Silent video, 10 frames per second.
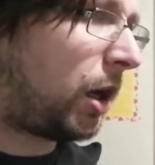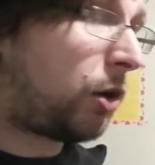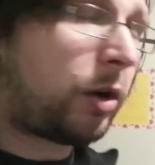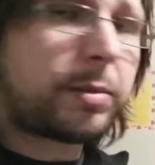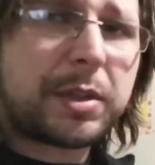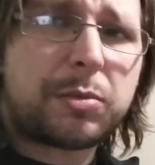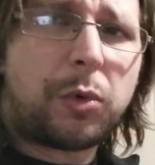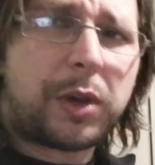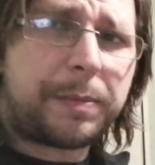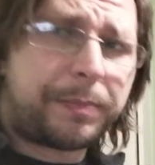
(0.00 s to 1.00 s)
got up this
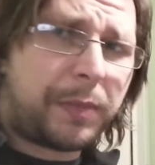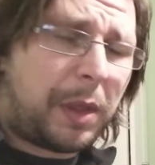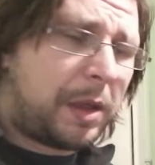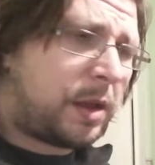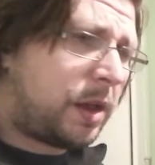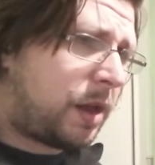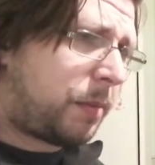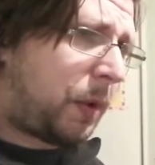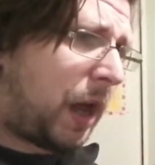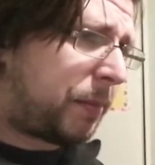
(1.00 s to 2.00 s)
morning
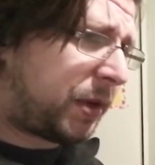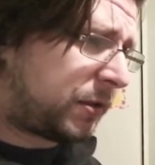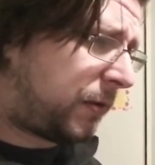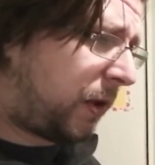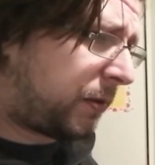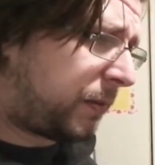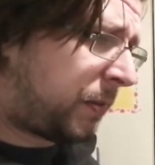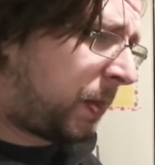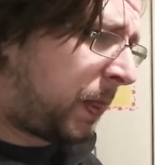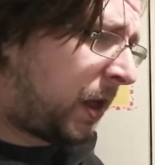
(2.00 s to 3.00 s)
about 5:30.
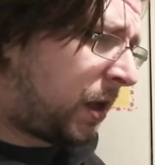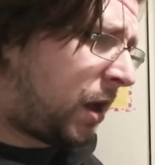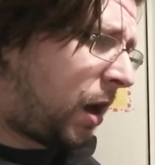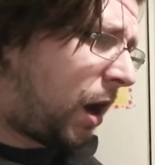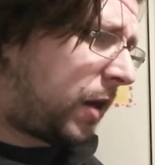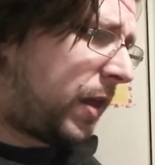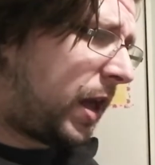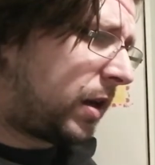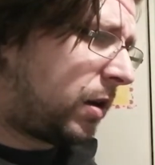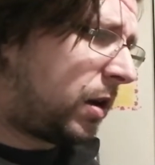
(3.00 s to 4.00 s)
I
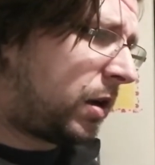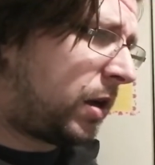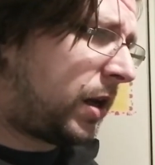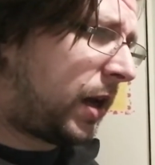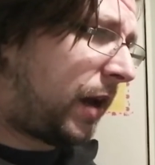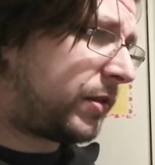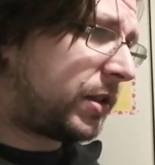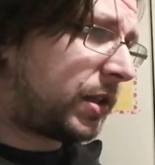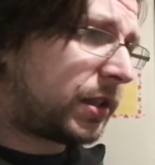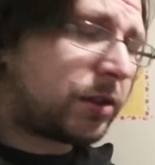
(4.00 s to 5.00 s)
then,
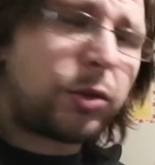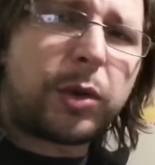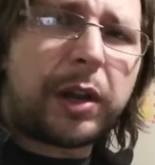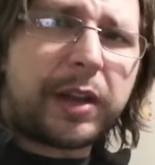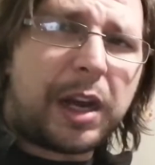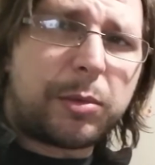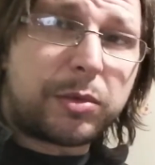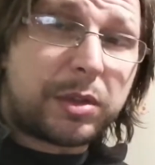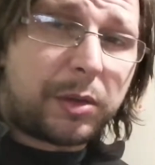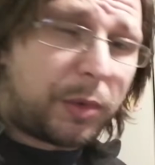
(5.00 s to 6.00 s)
after sorting out the
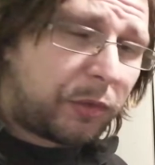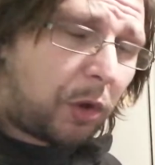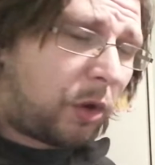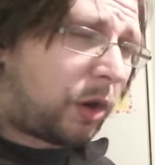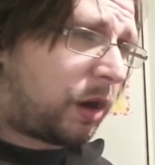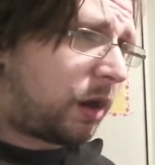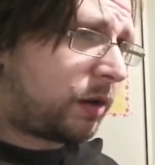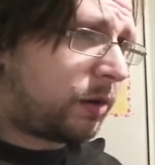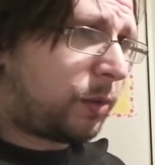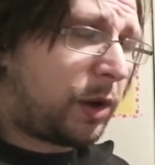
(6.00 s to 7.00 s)
animals that we've got,
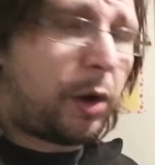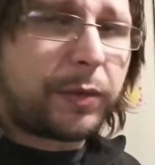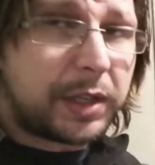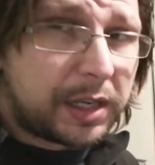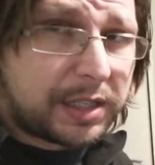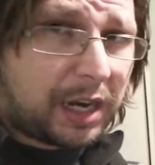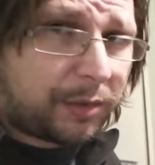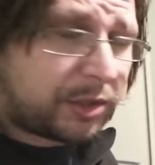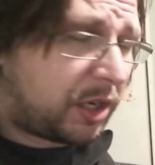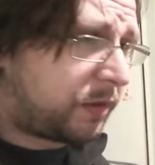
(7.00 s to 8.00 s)
went off and did a
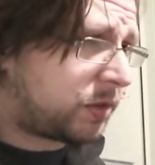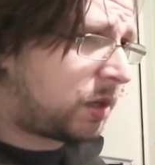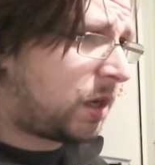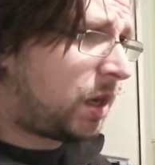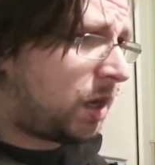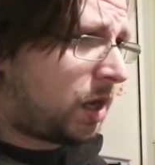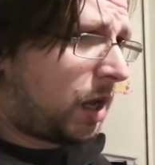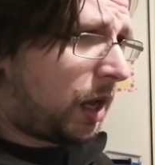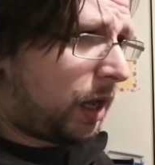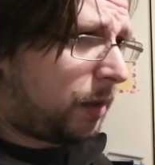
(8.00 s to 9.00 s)
10-hour shift
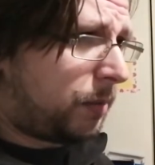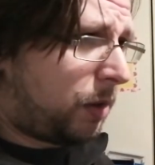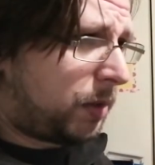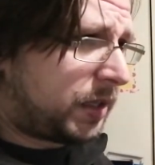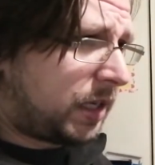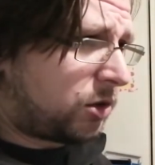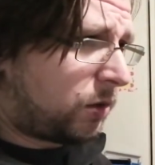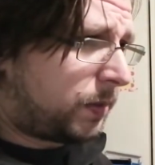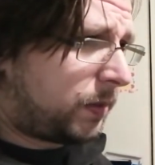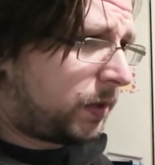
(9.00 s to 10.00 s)
on my day
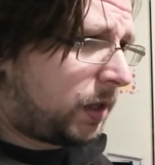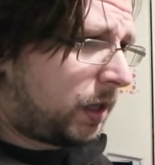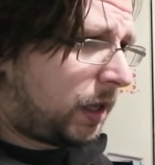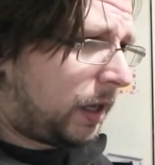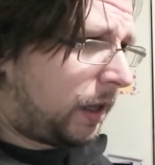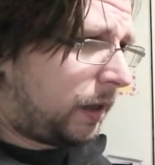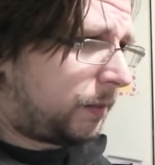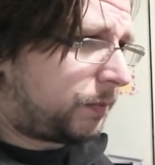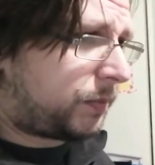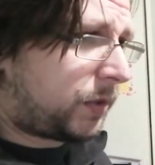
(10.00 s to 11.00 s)
job.
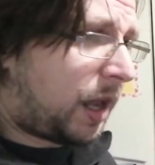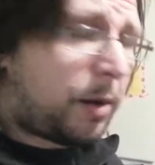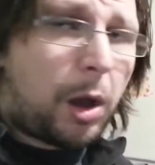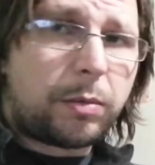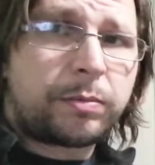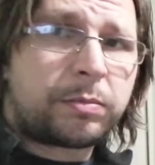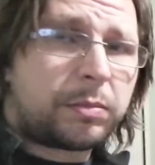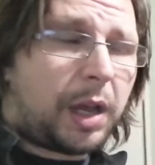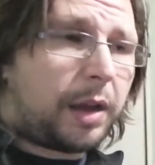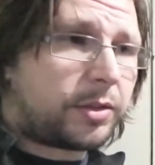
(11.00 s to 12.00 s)
Came home
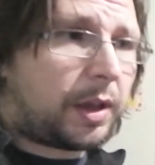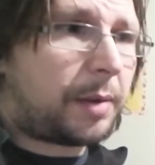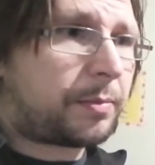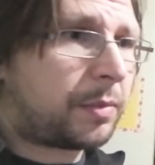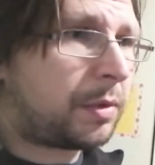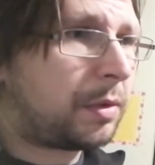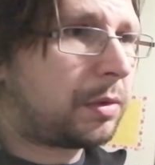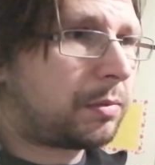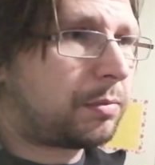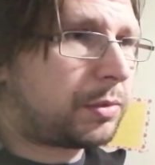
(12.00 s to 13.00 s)
after that,
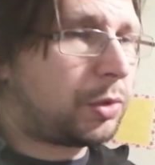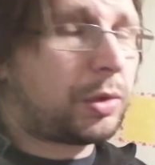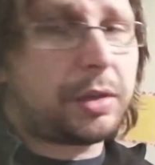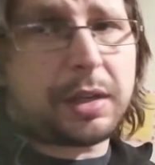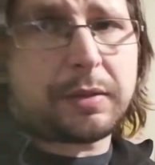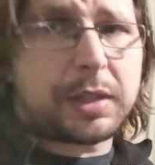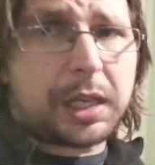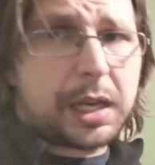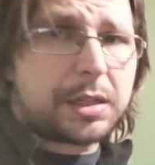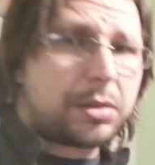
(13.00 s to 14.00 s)
sort of looked after the
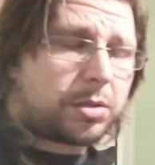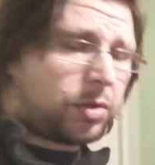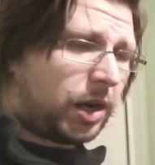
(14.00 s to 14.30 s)
kids,